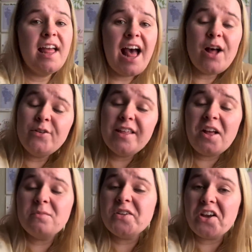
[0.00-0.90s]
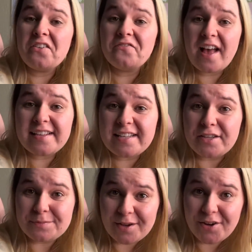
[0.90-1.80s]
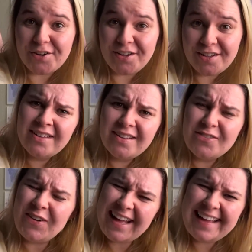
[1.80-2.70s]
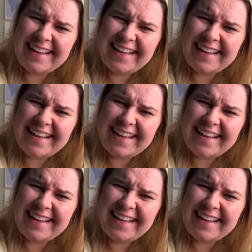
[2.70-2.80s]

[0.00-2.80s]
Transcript: how do they help target fat cells, my girl? What?